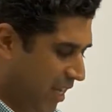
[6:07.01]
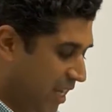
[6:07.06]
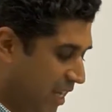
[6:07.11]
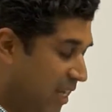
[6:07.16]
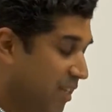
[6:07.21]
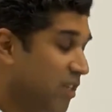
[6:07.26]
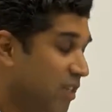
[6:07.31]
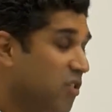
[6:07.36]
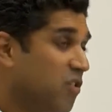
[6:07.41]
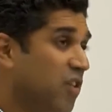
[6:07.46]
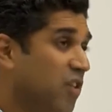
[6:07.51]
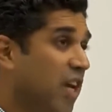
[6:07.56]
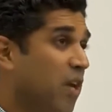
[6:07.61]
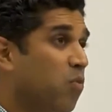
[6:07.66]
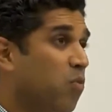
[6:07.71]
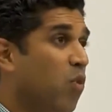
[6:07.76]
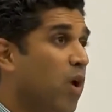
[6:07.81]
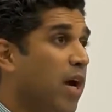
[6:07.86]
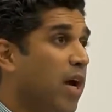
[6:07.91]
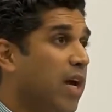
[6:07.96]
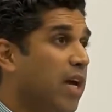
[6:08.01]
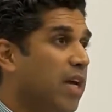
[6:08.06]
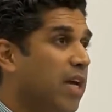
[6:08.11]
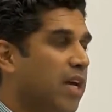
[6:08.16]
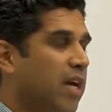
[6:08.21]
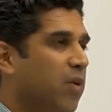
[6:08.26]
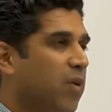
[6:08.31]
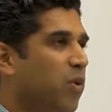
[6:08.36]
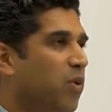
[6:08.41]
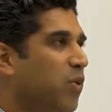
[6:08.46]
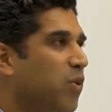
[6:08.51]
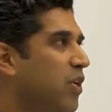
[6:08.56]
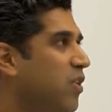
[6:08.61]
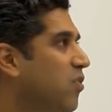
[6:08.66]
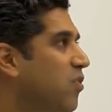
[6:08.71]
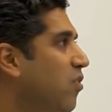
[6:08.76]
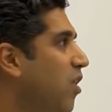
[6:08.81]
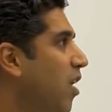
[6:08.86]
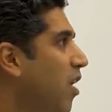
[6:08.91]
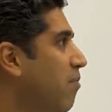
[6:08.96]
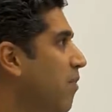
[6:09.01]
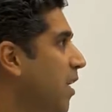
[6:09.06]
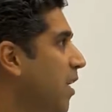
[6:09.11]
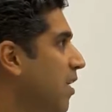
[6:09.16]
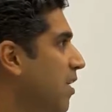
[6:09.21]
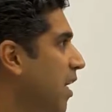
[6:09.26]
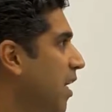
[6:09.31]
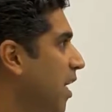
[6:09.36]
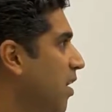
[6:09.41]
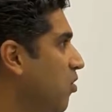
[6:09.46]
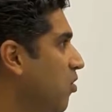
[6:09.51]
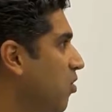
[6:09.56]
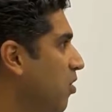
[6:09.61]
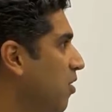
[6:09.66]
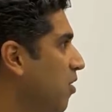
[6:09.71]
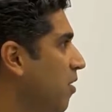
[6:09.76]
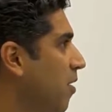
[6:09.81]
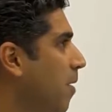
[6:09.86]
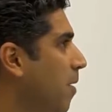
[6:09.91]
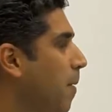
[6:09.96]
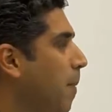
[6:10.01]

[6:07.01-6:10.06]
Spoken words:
In the same way, when we describe meditation,